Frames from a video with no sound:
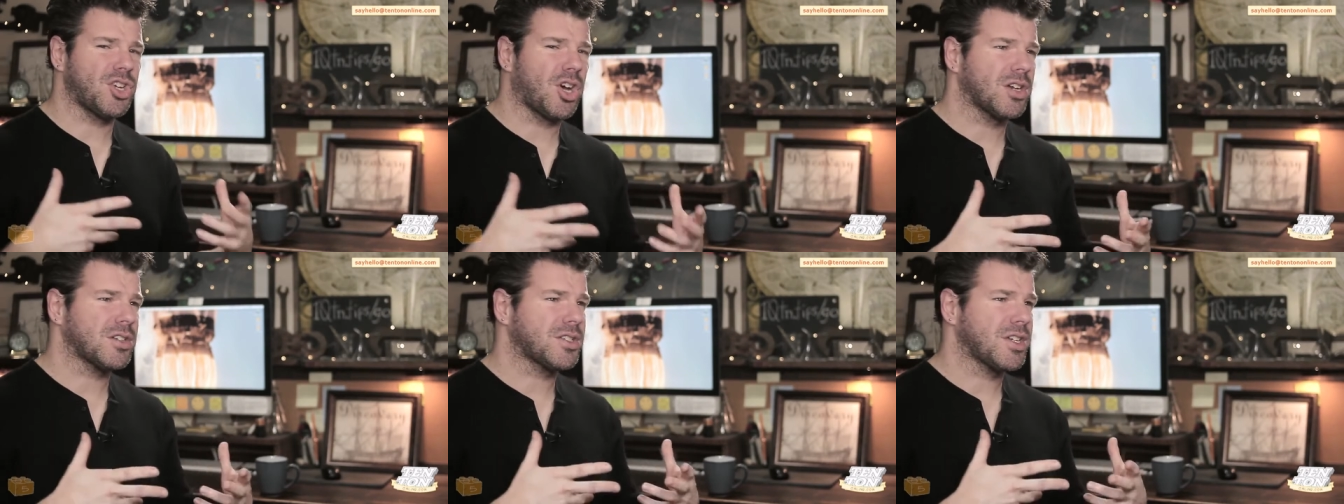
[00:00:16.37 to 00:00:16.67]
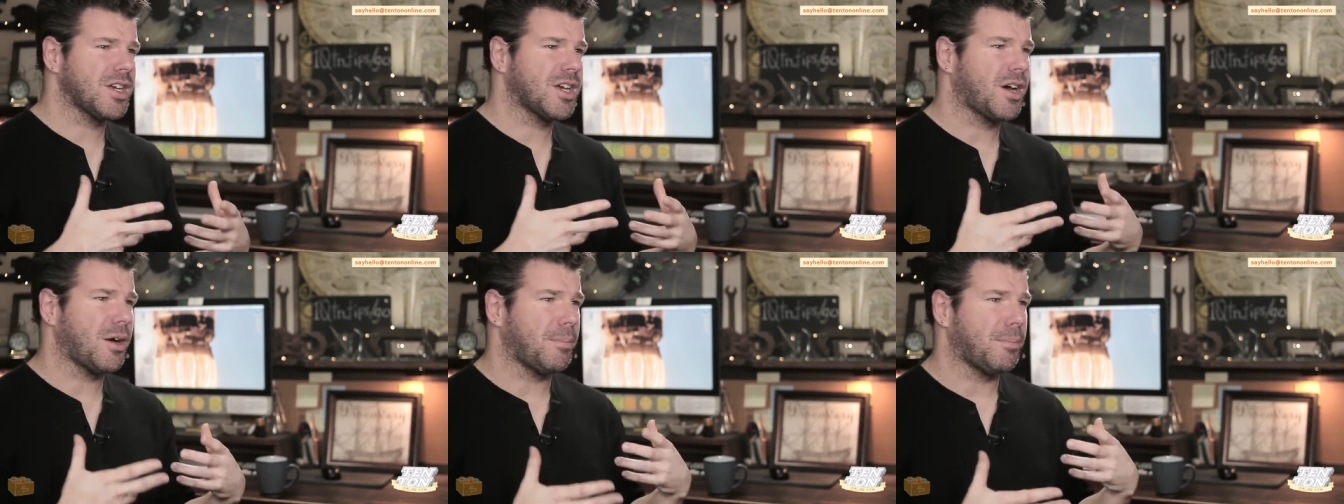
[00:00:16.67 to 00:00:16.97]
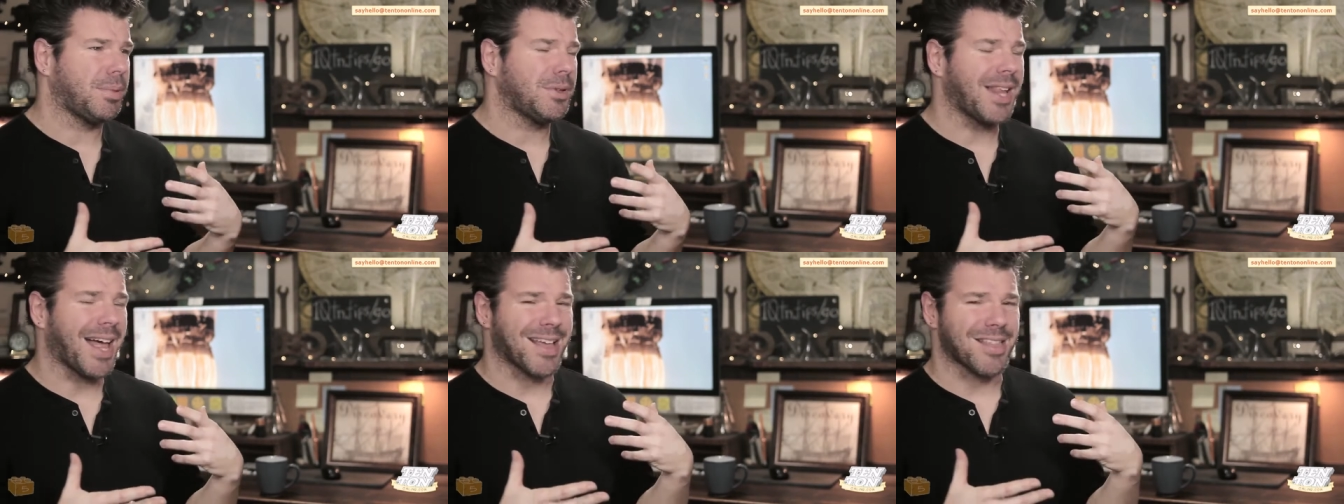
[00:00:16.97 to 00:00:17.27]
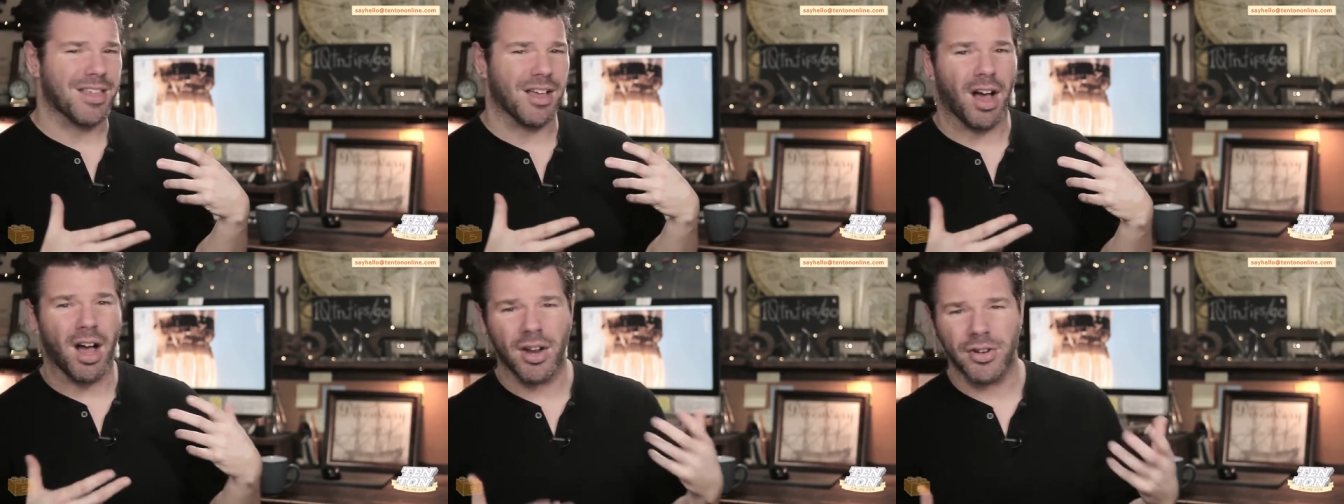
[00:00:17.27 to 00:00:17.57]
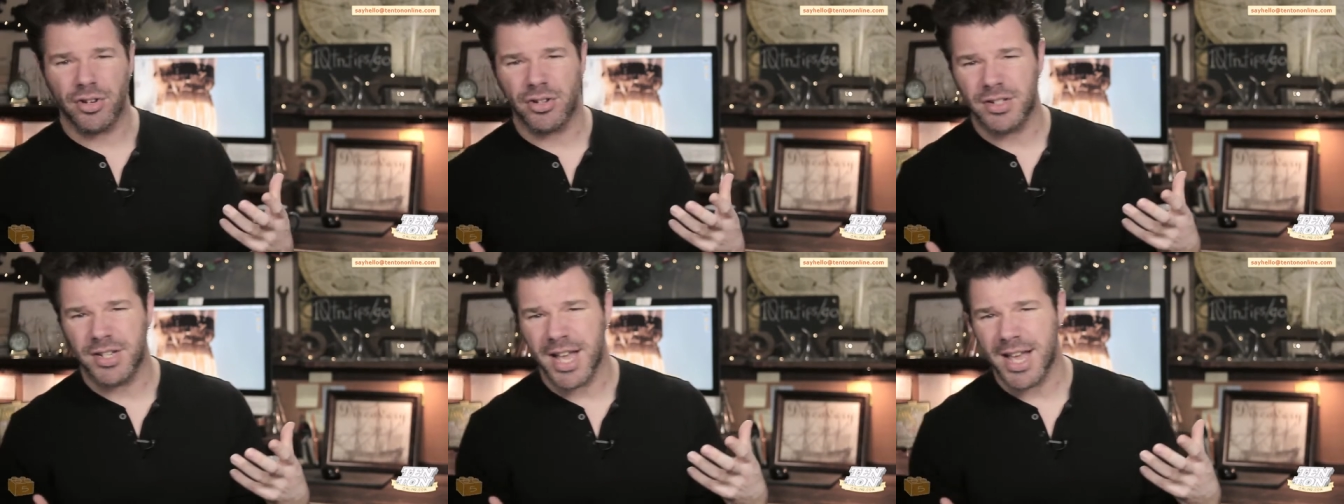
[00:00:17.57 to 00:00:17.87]
daunting, complex
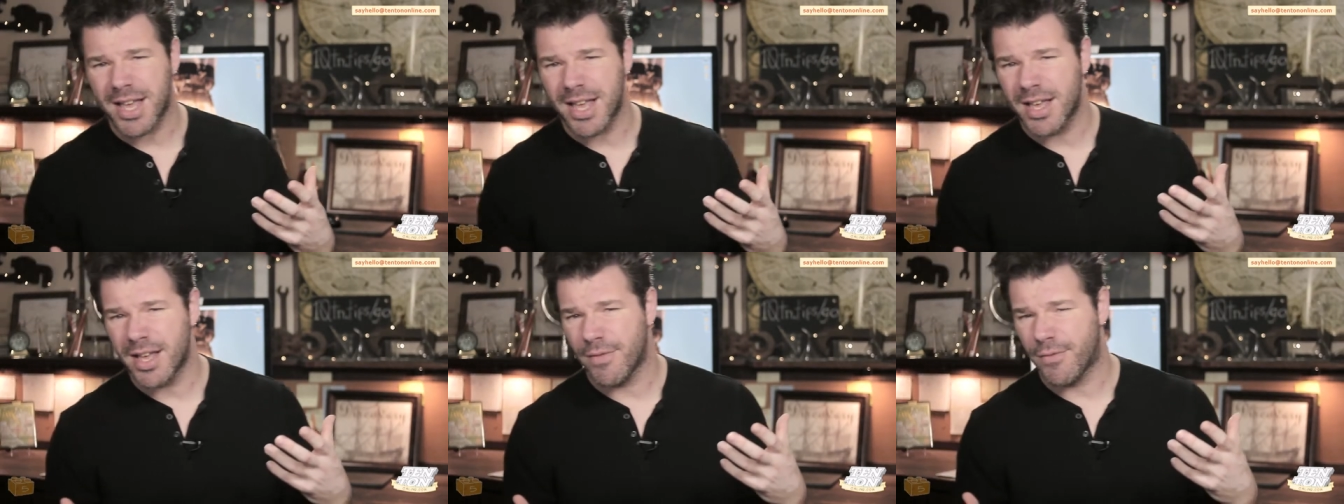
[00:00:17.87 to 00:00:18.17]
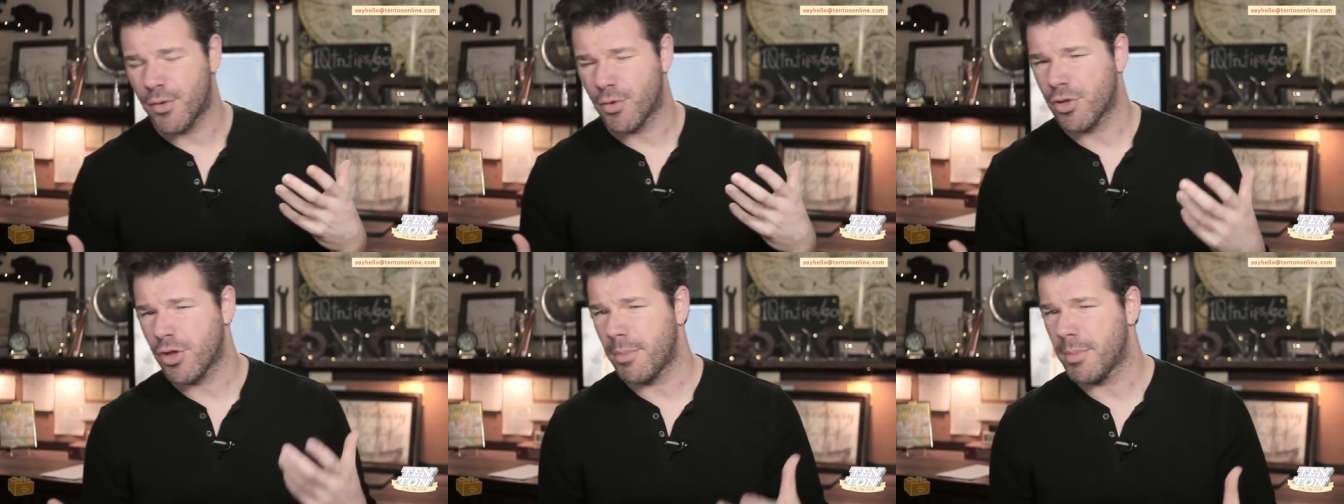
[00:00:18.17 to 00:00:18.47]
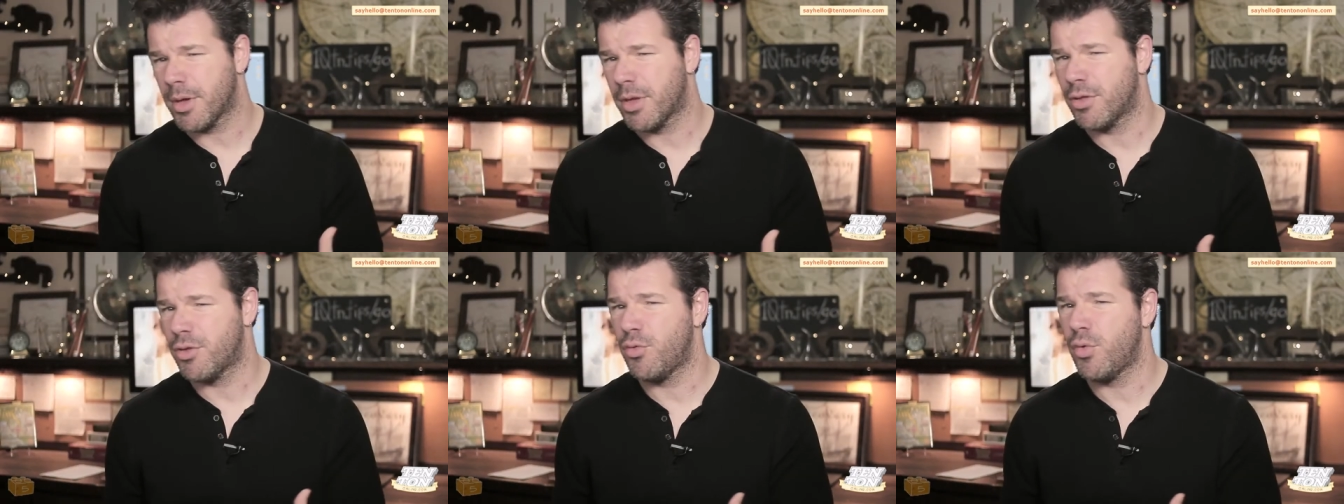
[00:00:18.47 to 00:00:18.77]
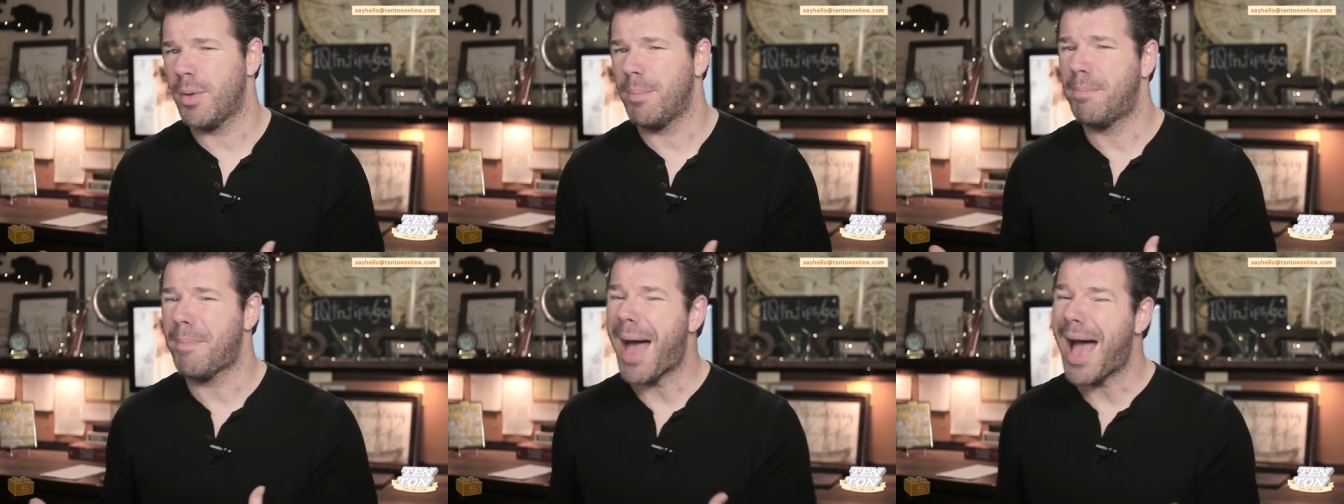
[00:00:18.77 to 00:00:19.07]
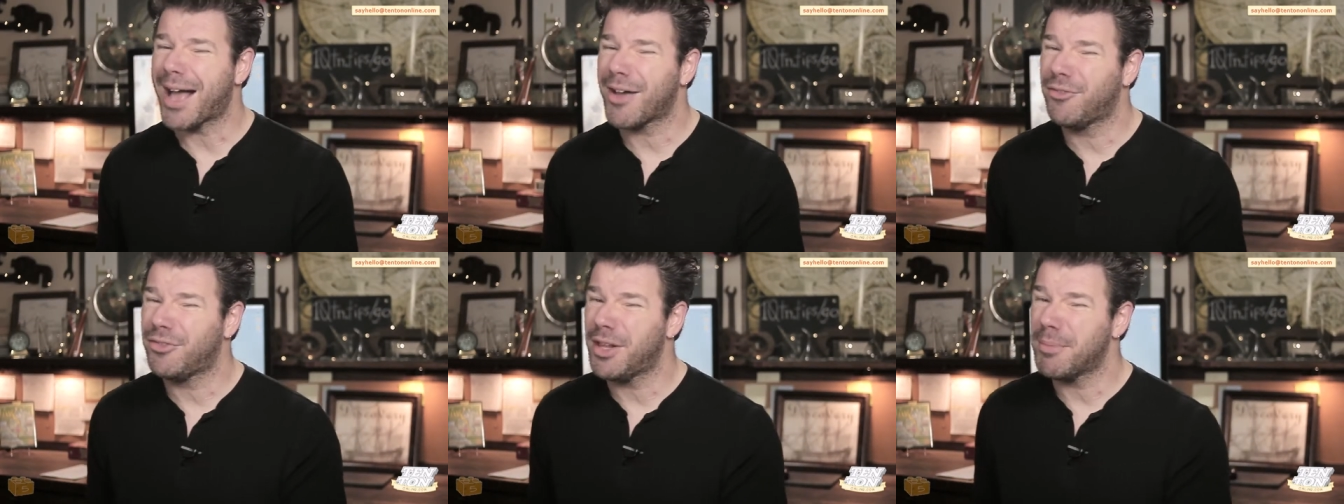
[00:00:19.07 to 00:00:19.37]
undertaking, if your stomach is doing
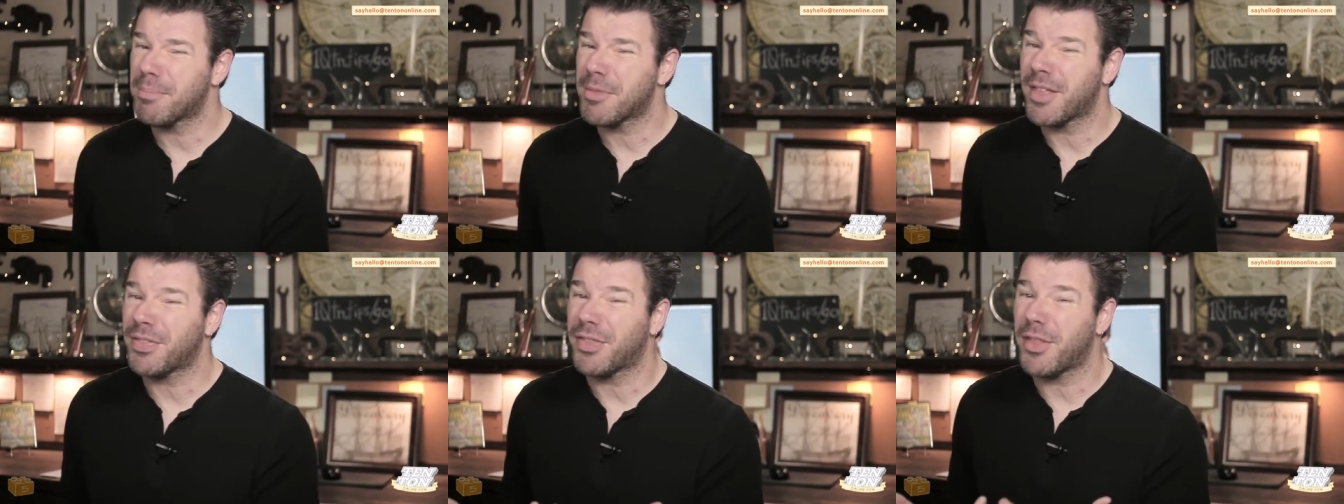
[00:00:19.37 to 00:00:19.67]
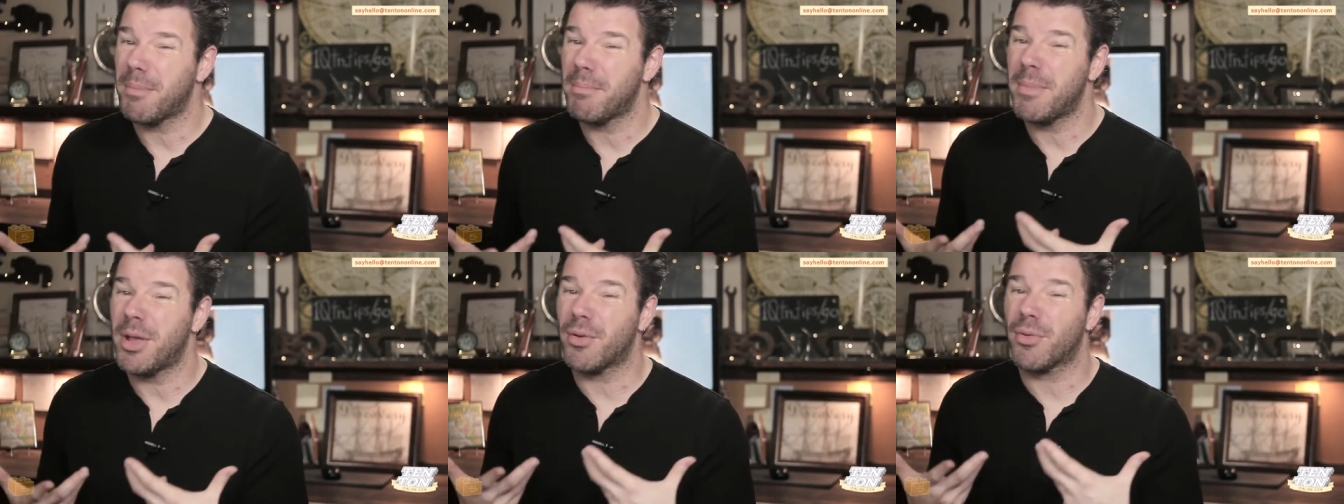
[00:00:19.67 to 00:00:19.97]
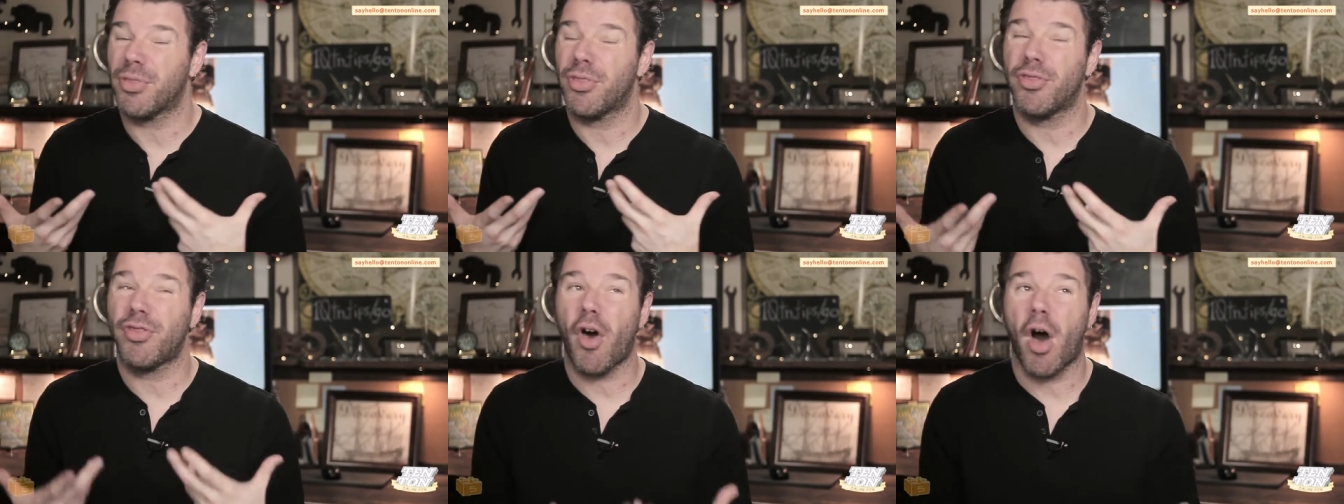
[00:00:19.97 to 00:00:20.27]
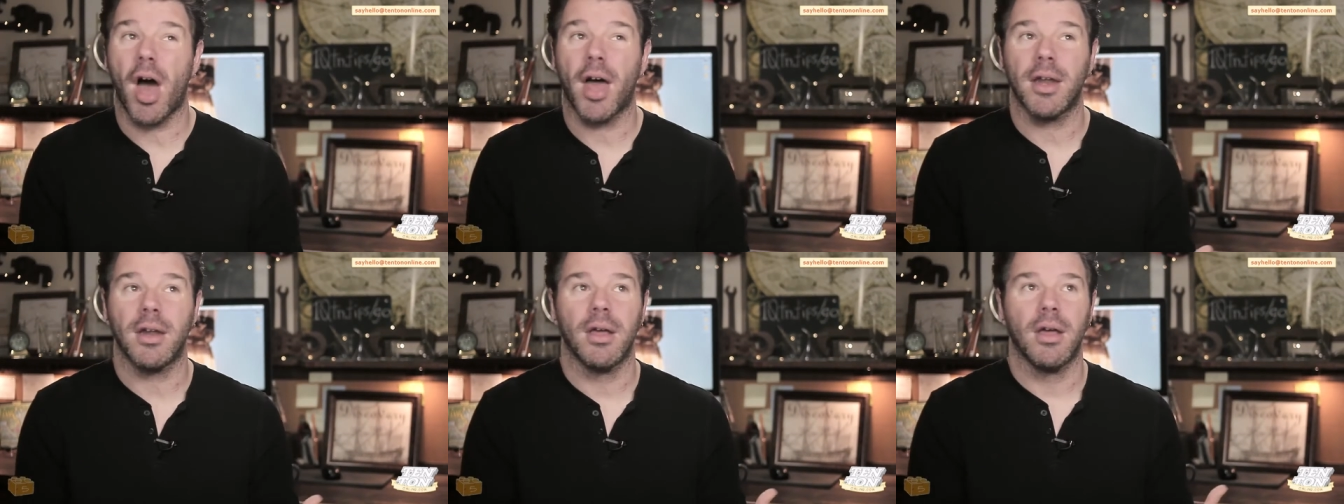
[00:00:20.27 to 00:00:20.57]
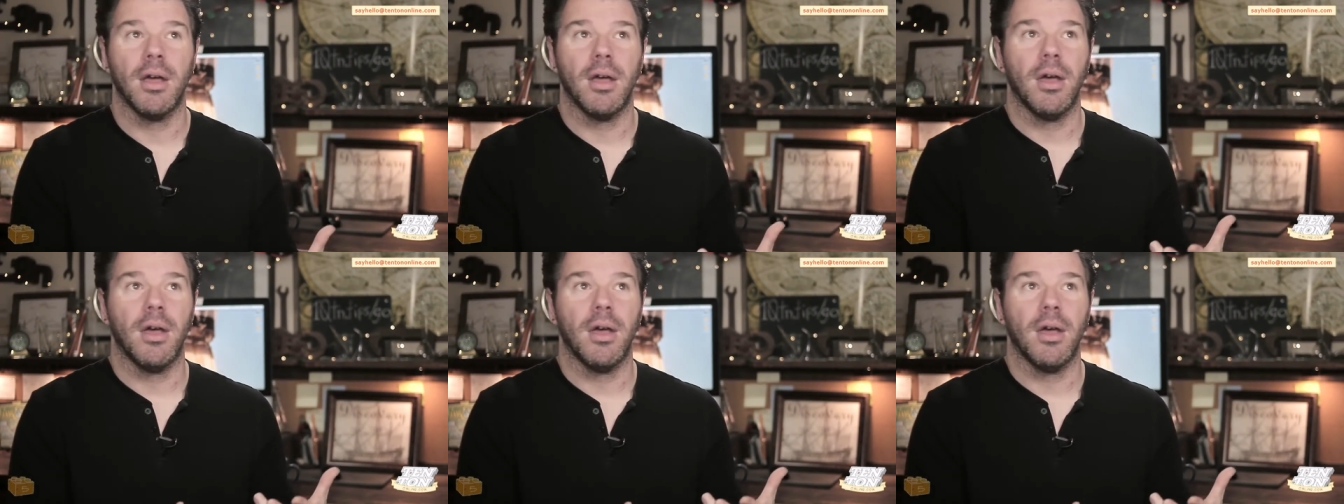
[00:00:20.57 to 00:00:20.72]
backflips at the mere thought